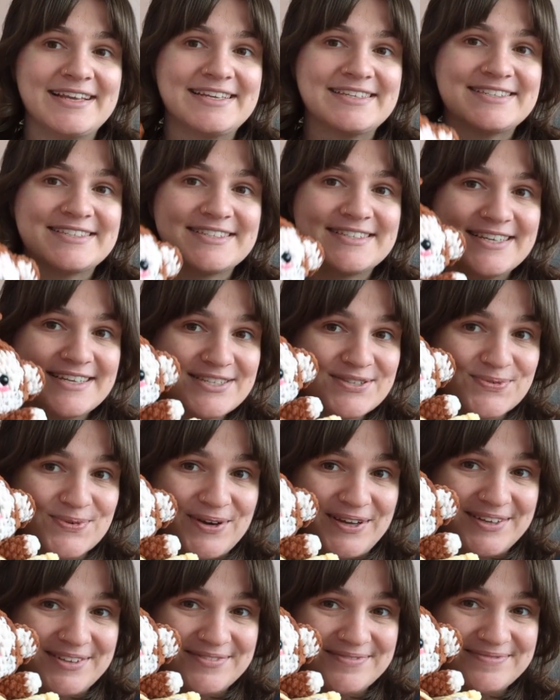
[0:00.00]
it's this
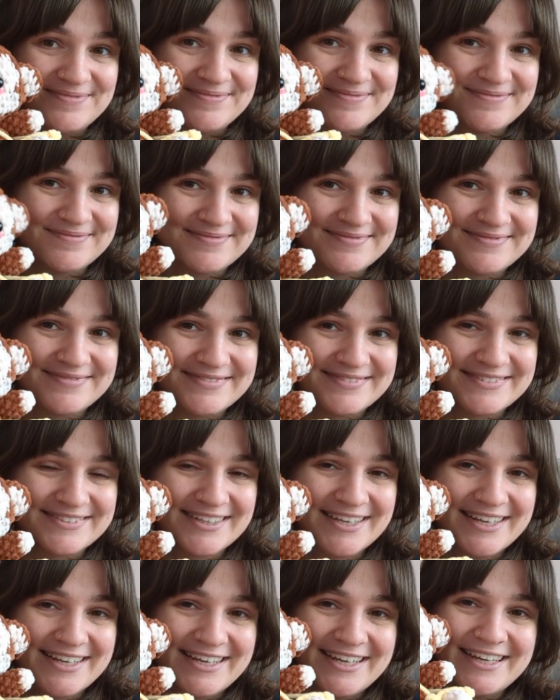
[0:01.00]
one.
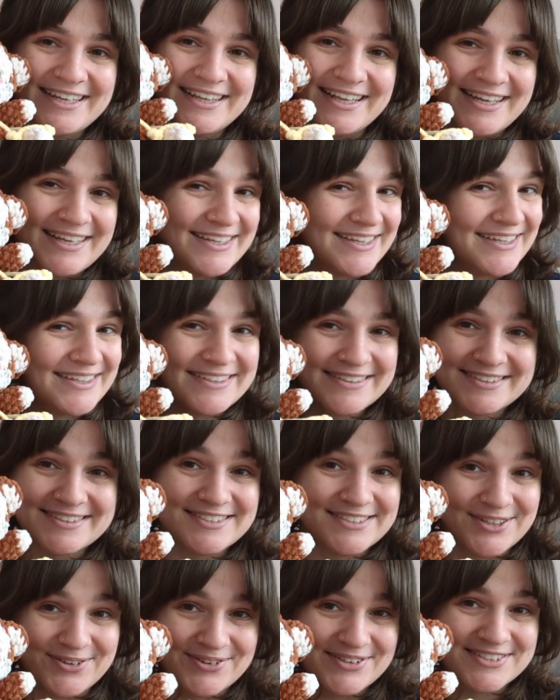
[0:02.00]
Like,
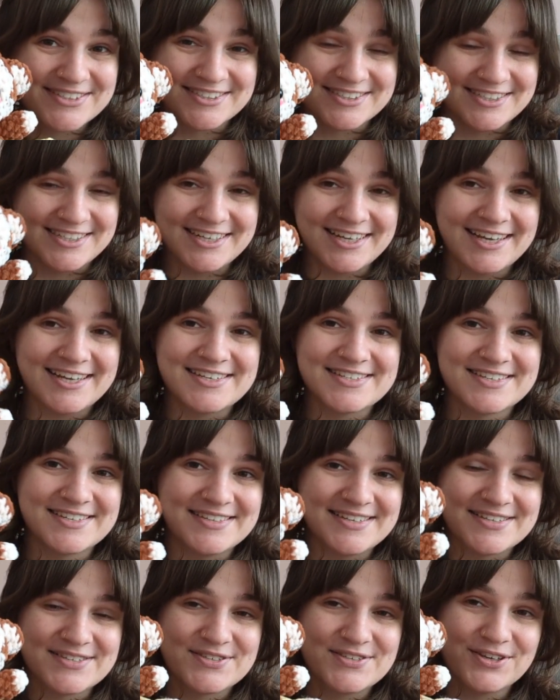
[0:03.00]
seriously,
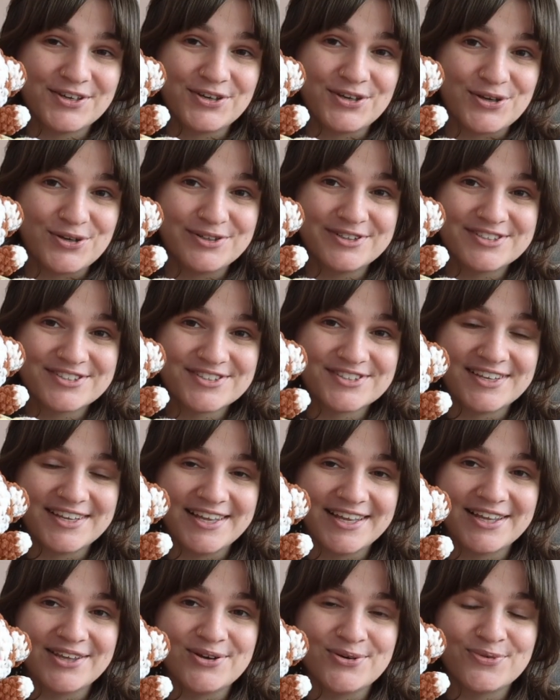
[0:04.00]
isn't this the cutest
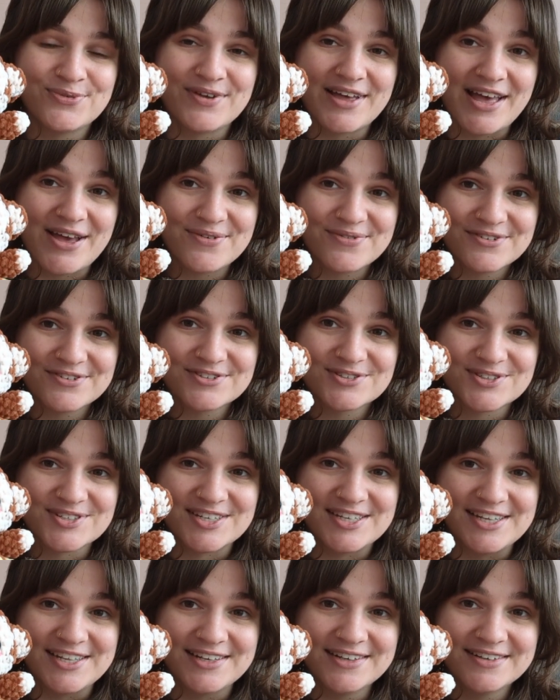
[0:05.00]
thing you've ever
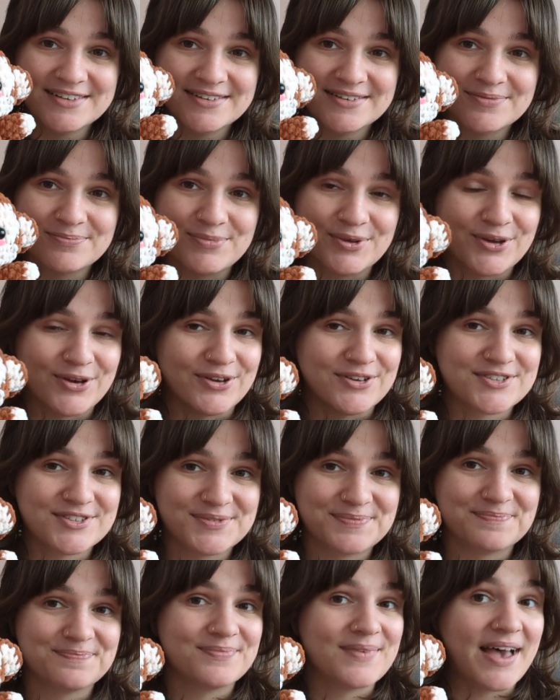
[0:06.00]
seen?
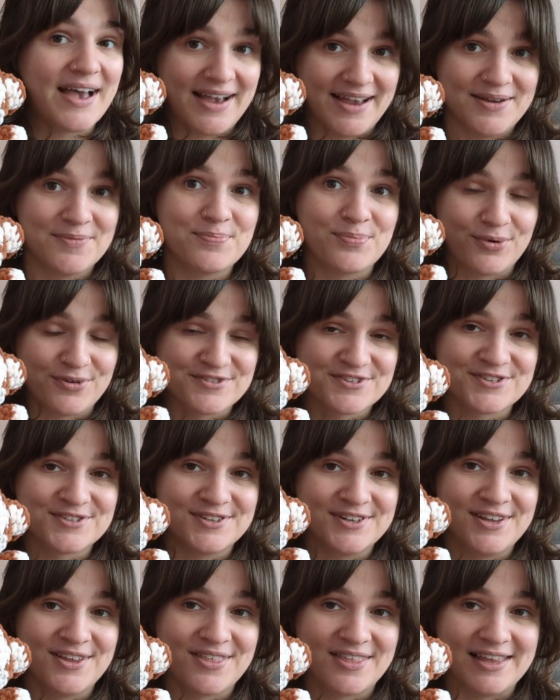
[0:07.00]
Because I
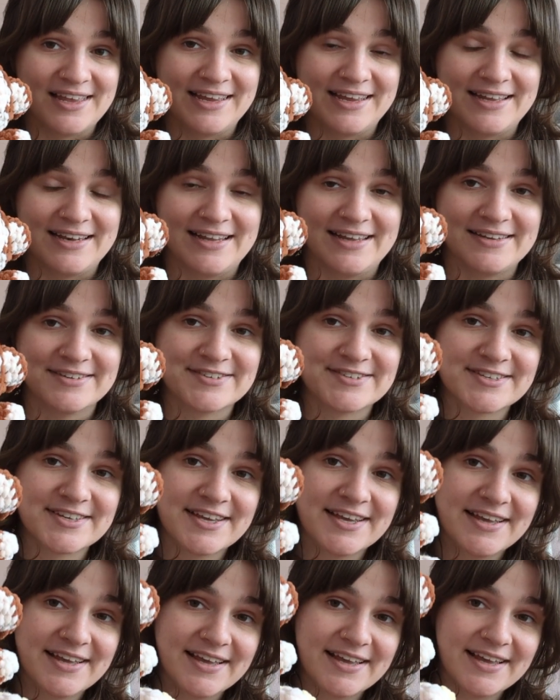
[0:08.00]
personally think it
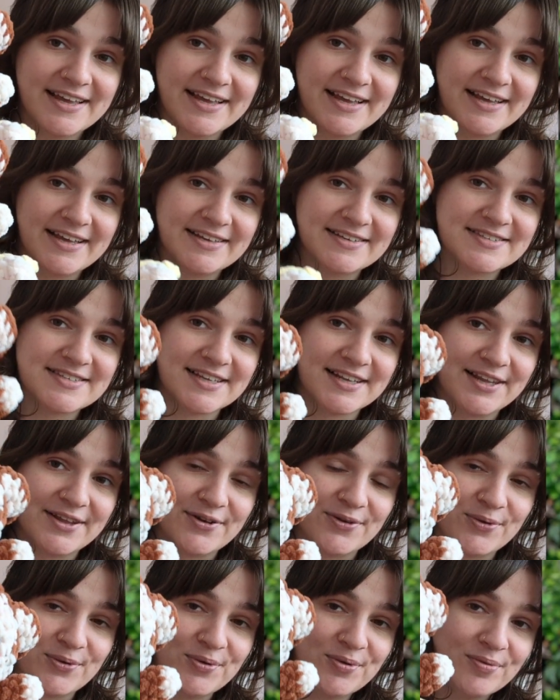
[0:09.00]
is. It's a
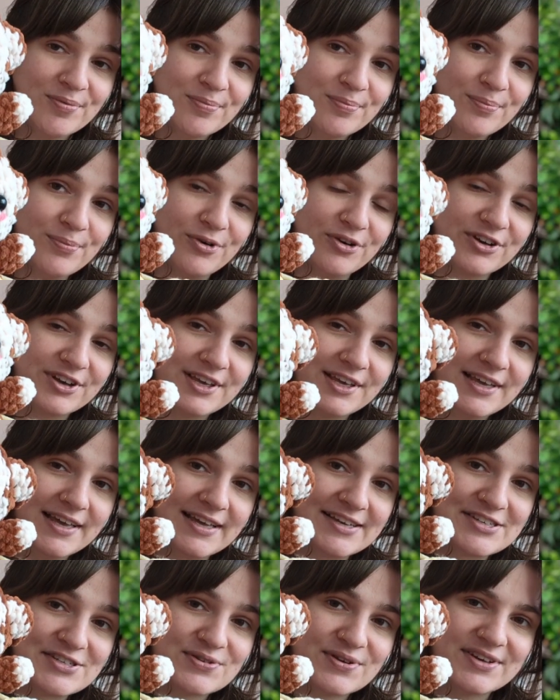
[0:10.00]
little monkey,
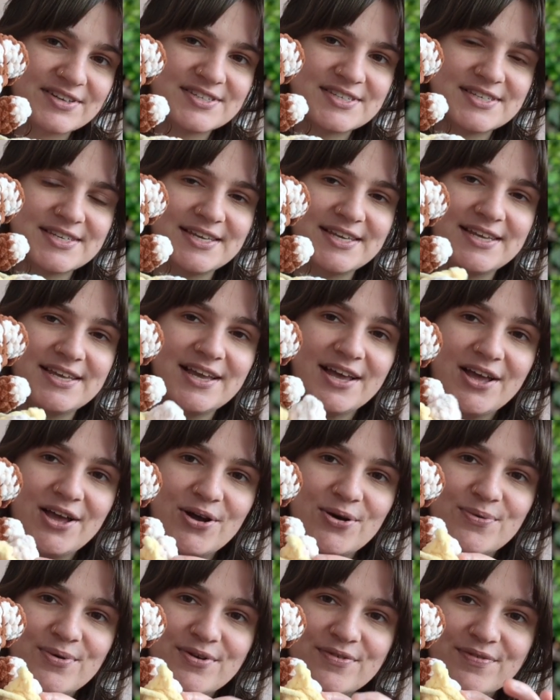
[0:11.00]
as you can see,
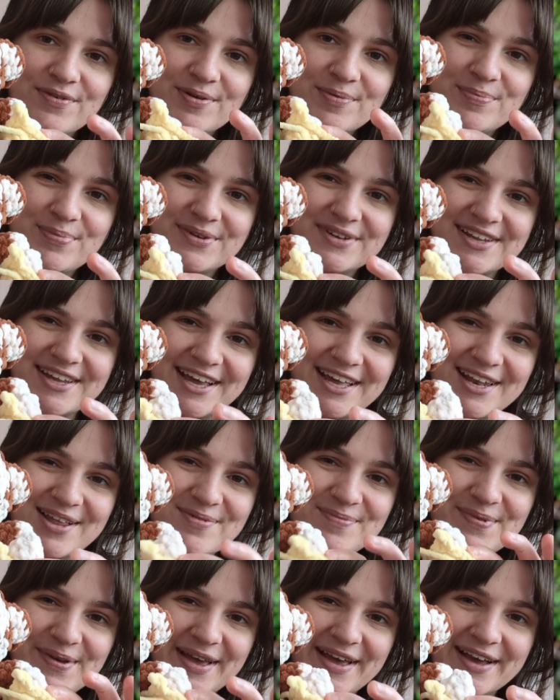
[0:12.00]
with a
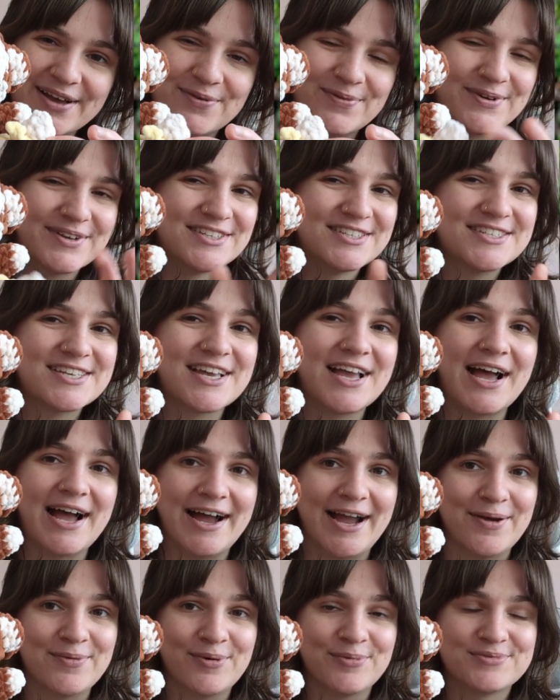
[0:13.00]
banana bag, which
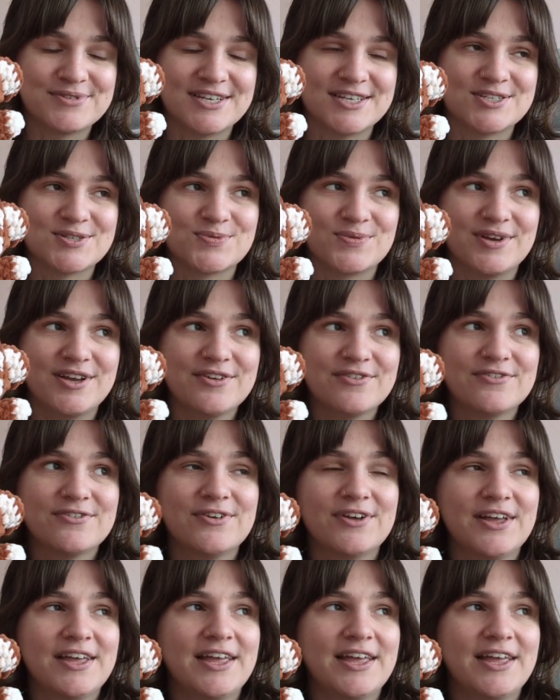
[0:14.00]
I'm obsessed with.